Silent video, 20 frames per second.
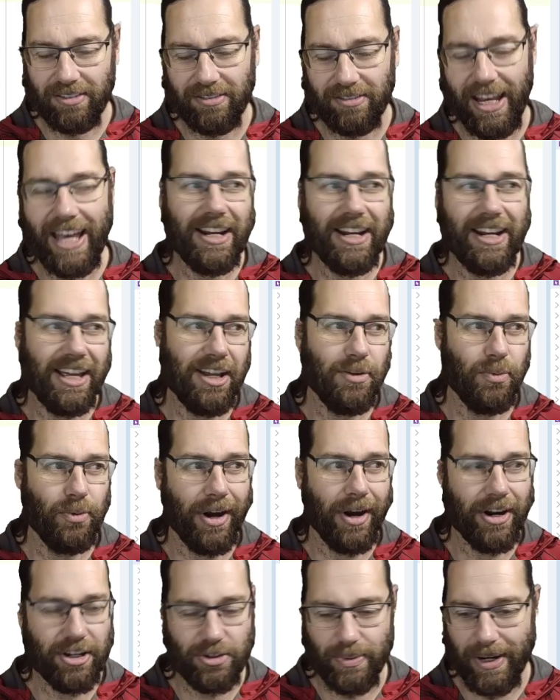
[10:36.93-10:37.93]
and it would run as
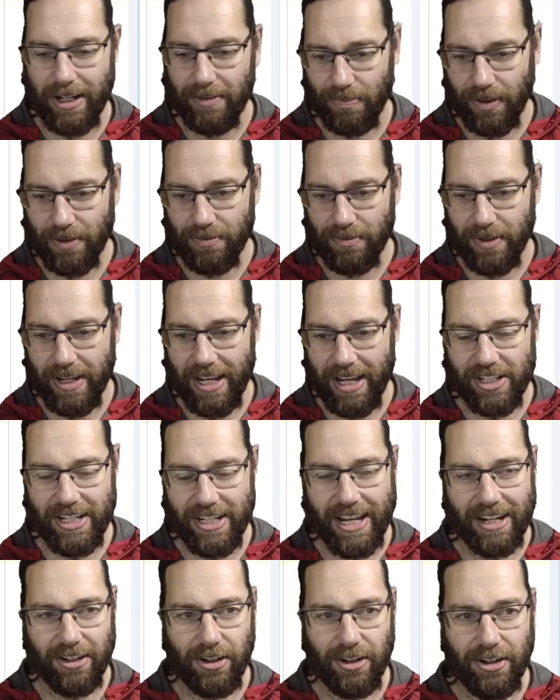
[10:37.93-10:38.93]
well if we actually
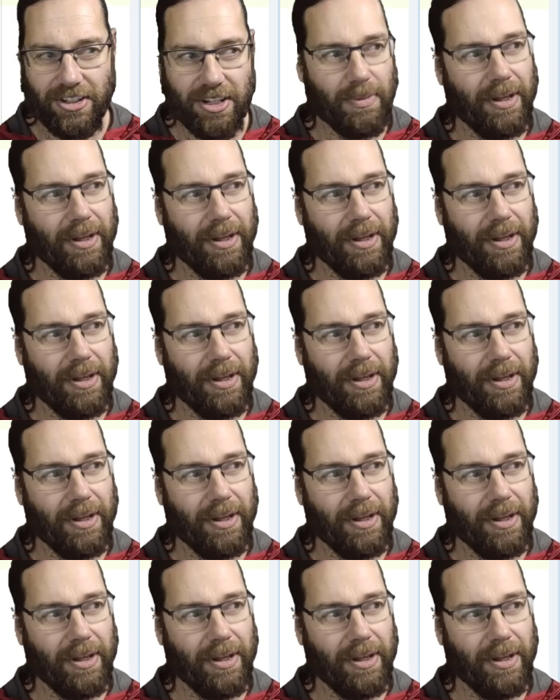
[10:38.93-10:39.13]
downloaded something.